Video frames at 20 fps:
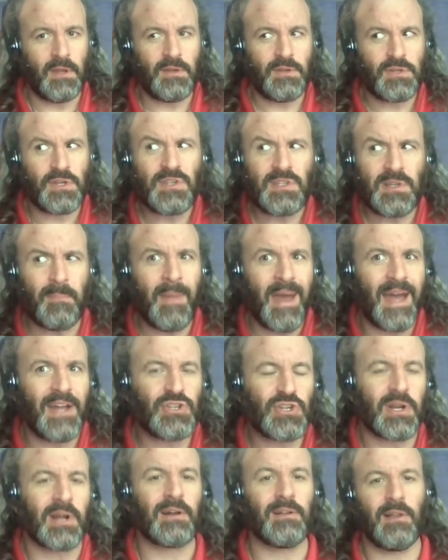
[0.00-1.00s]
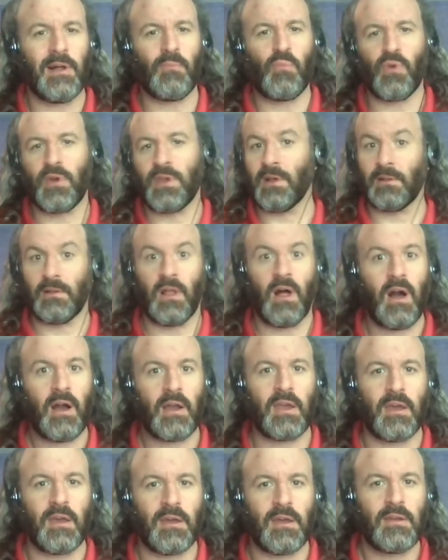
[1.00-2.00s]
Just imagine a club where you
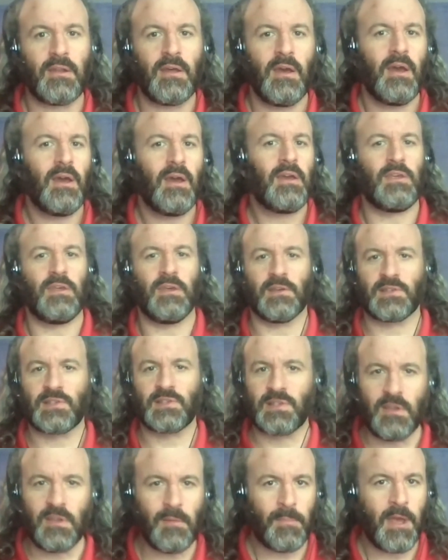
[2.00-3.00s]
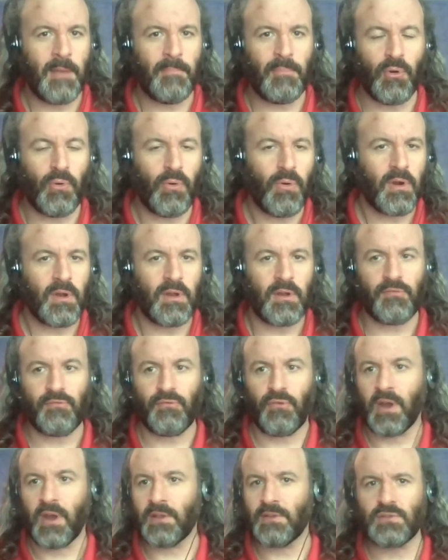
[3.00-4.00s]
log in, you see the people who are your
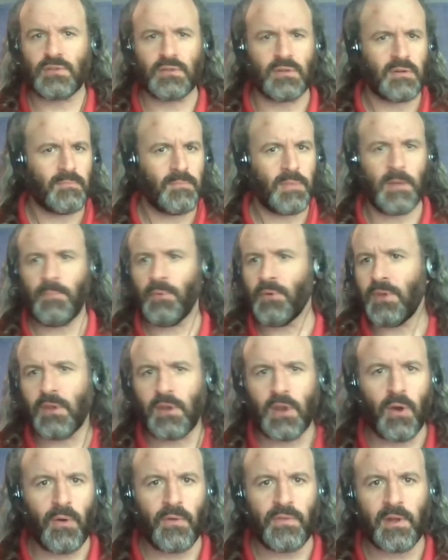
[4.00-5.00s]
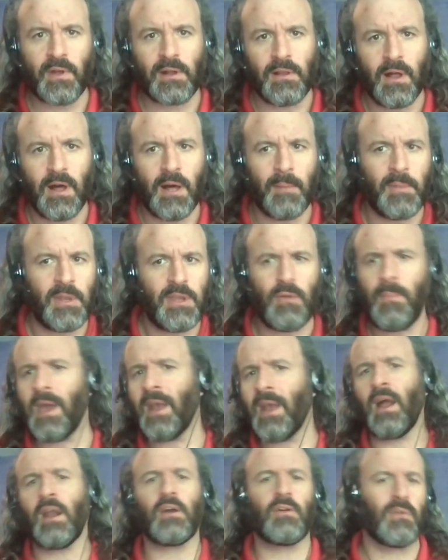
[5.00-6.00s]
friends or people you know in the club, and you may
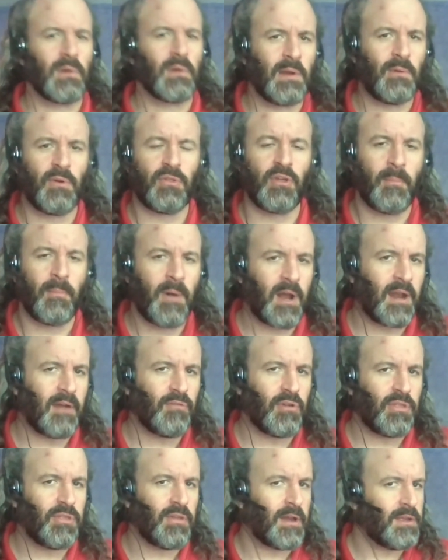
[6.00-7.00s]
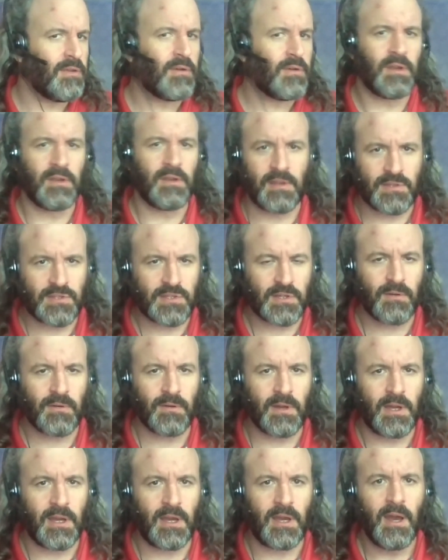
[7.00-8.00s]
not agree with them on everything. You can
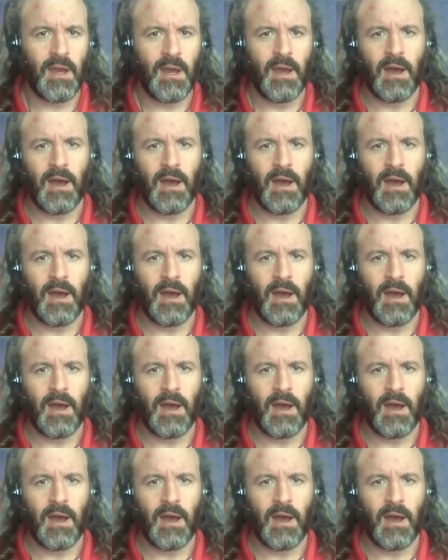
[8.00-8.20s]
disagree.